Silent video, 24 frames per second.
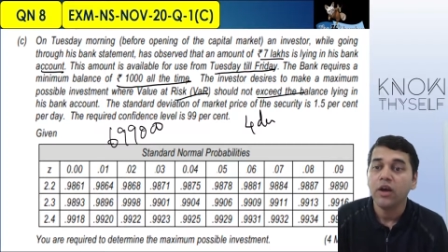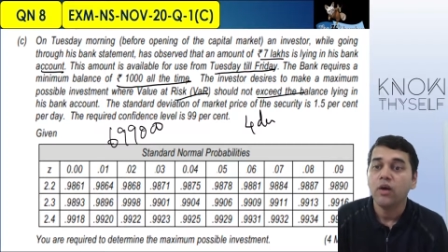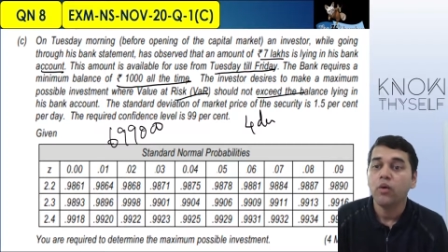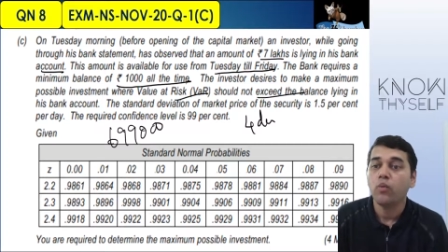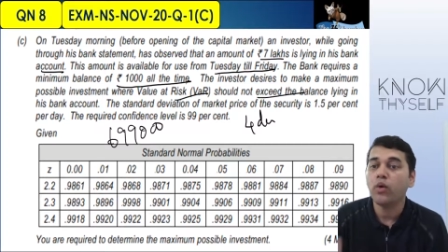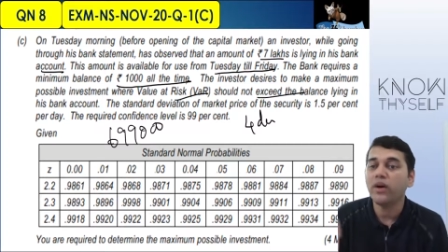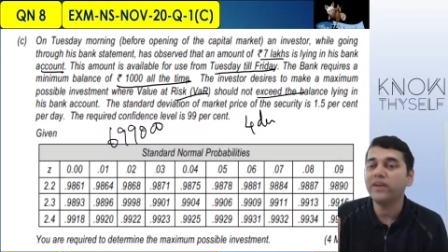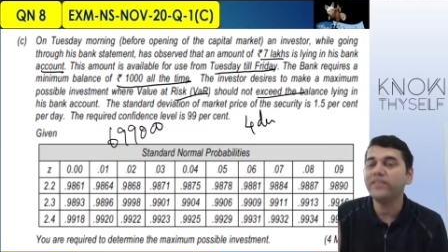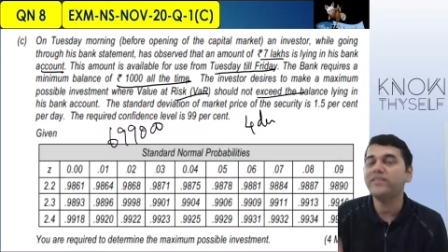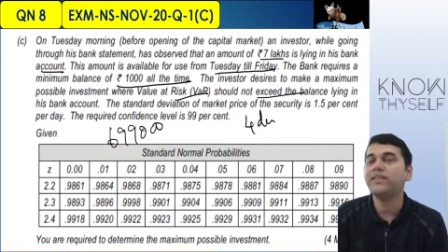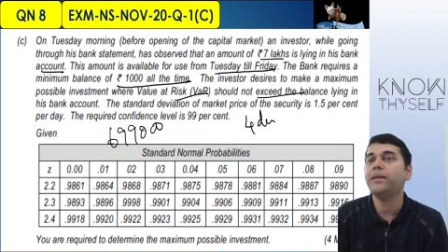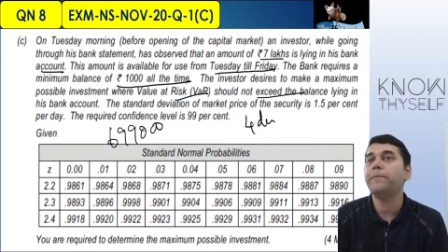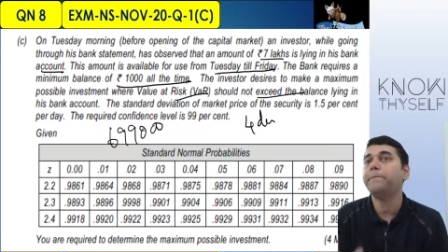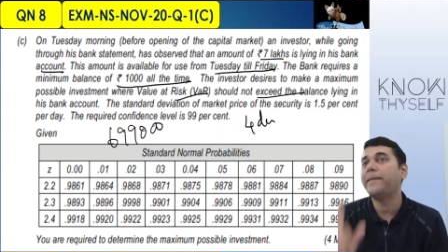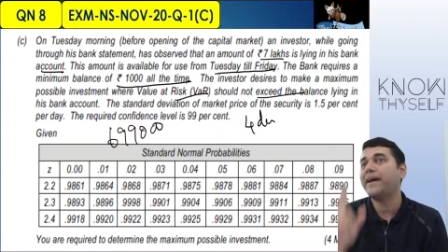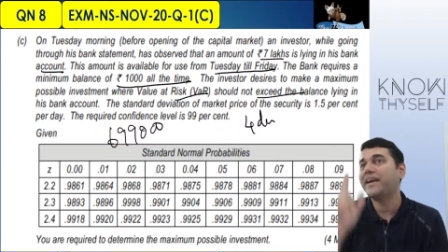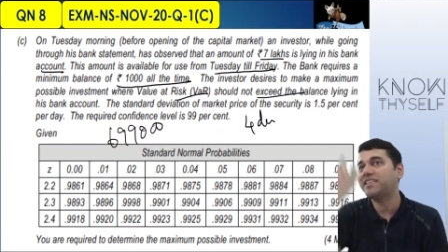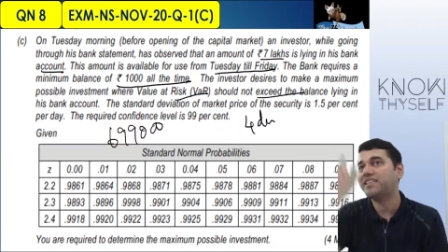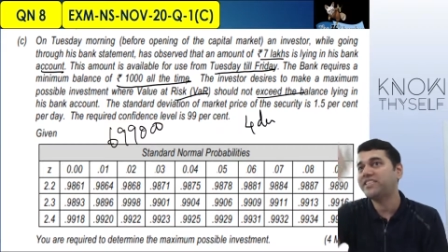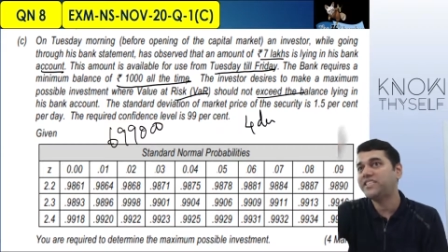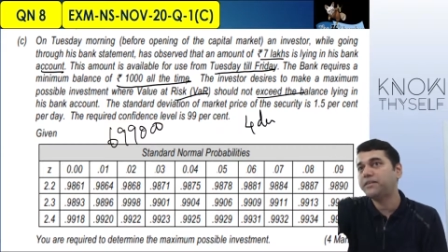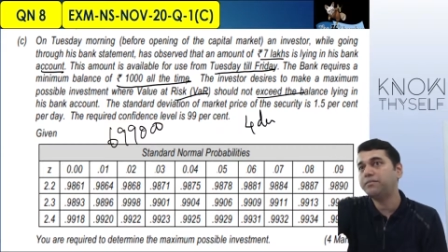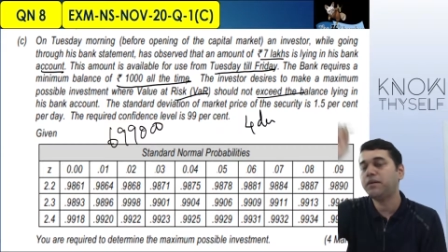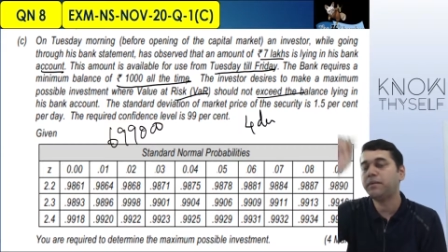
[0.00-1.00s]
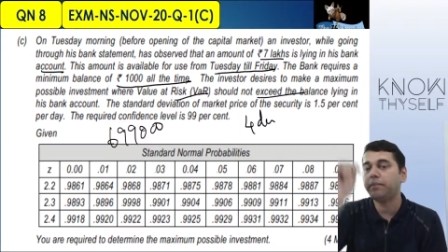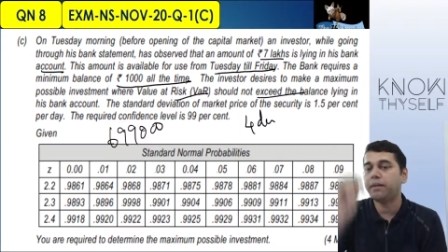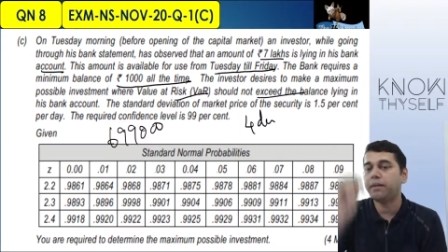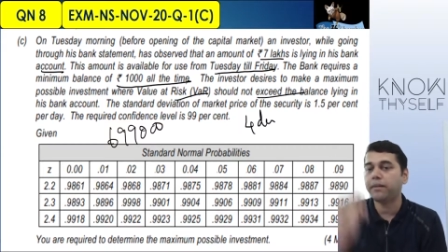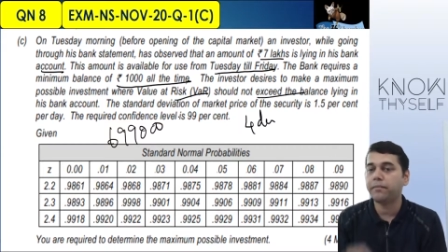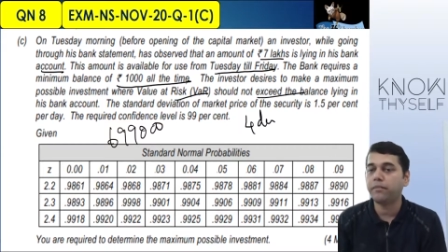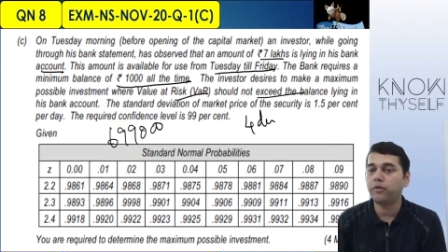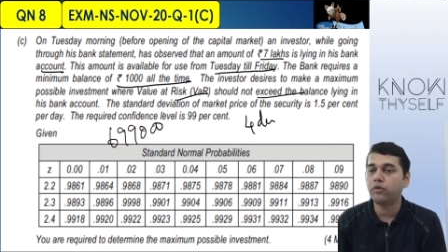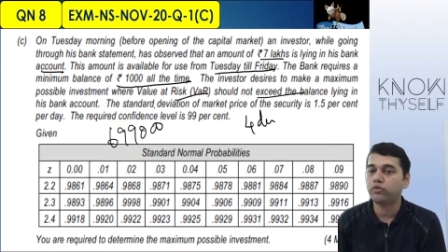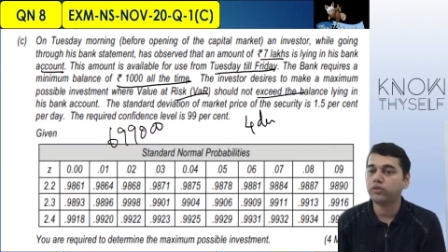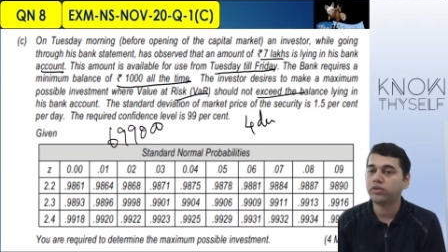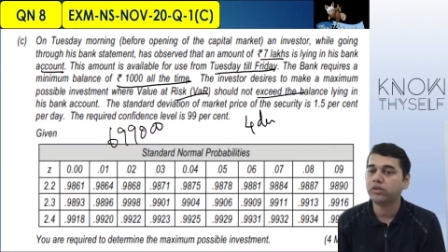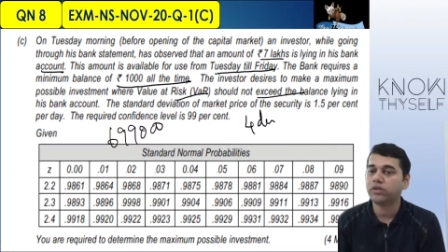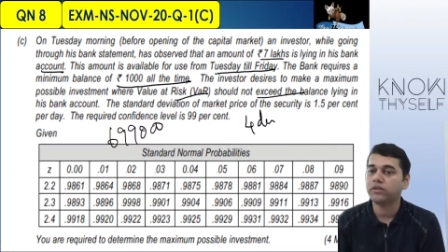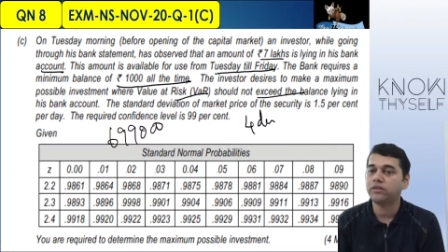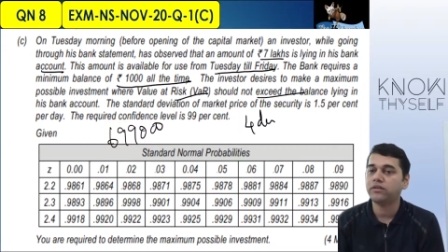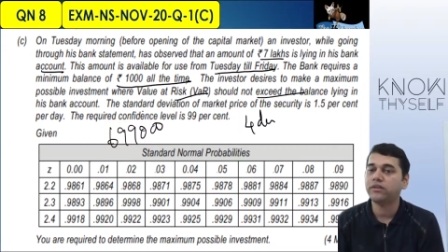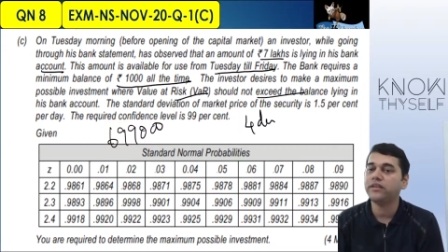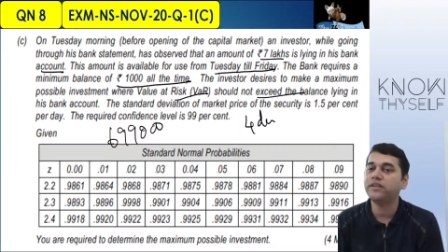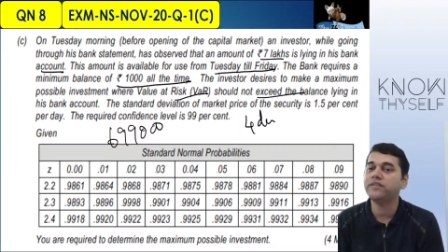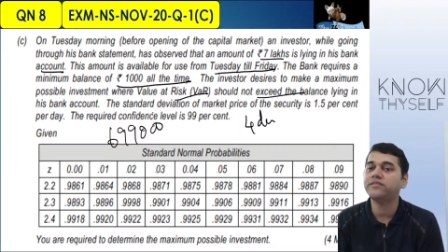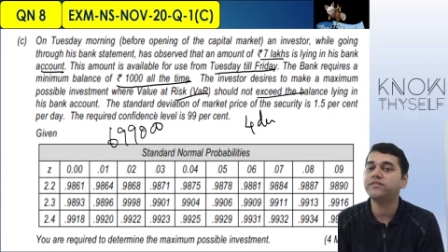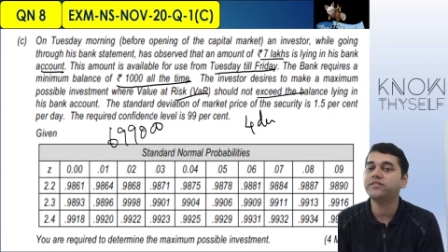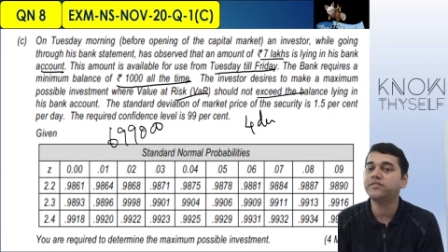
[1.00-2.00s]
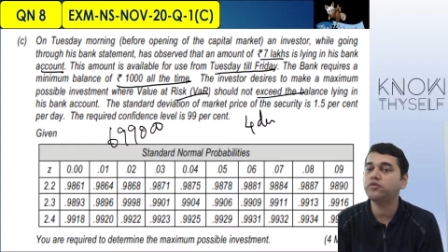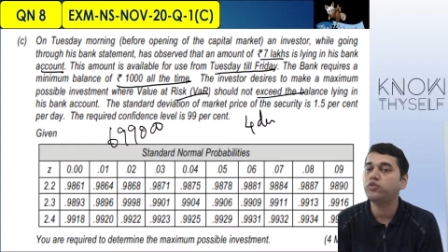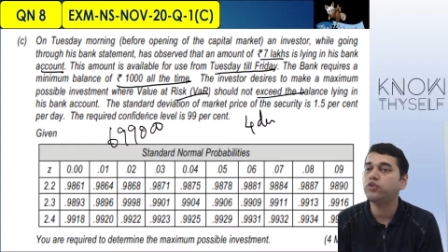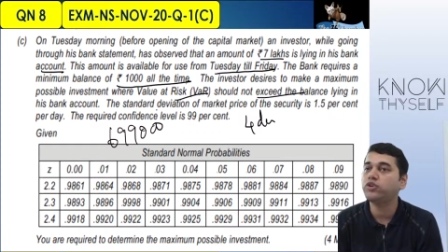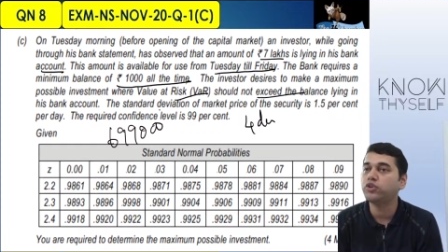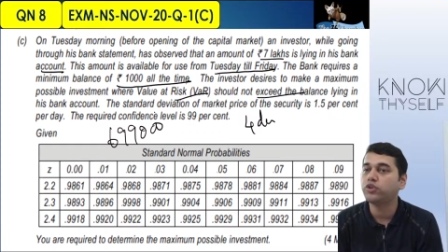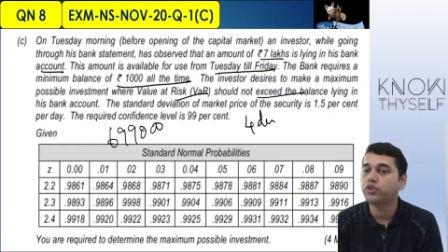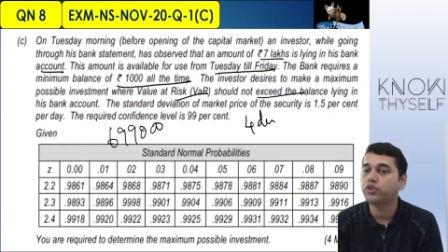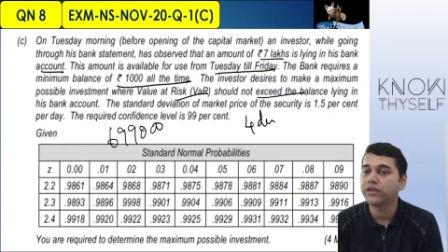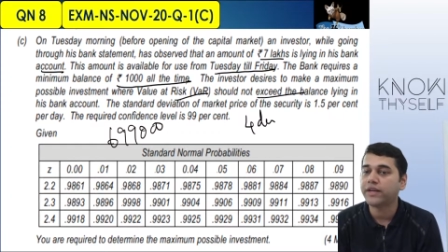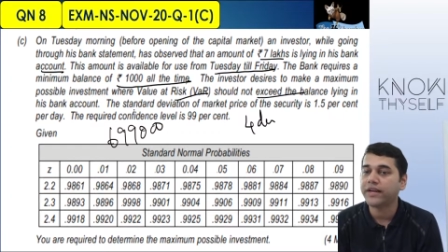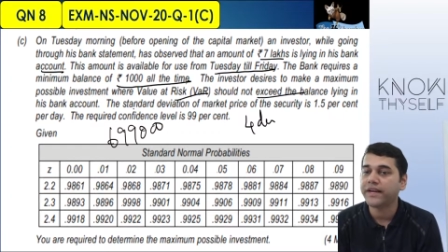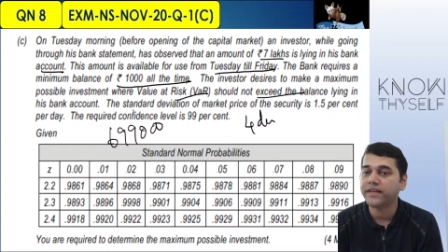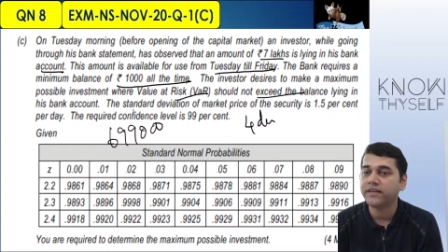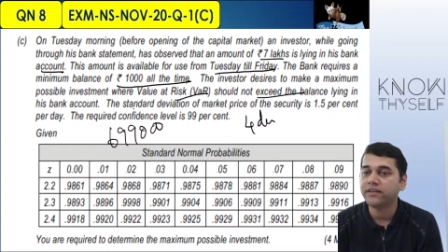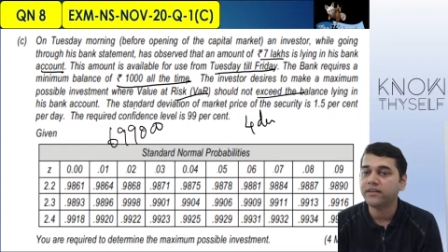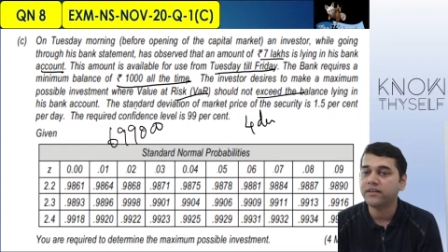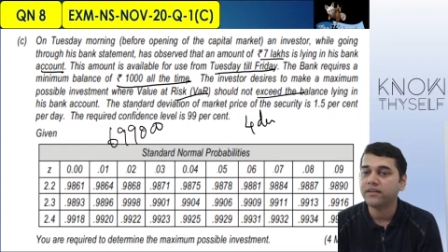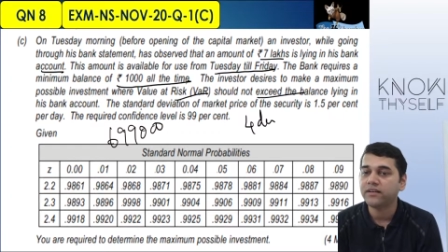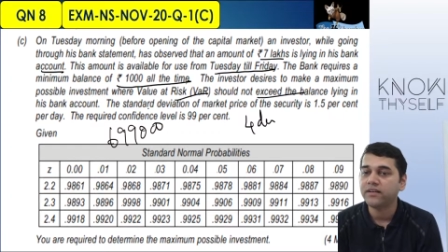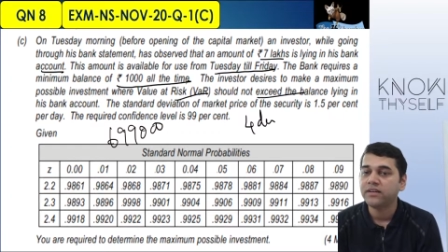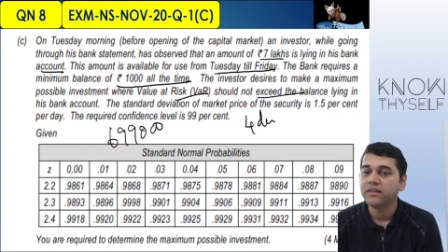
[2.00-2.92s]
What is the maximum amount he is going to trade?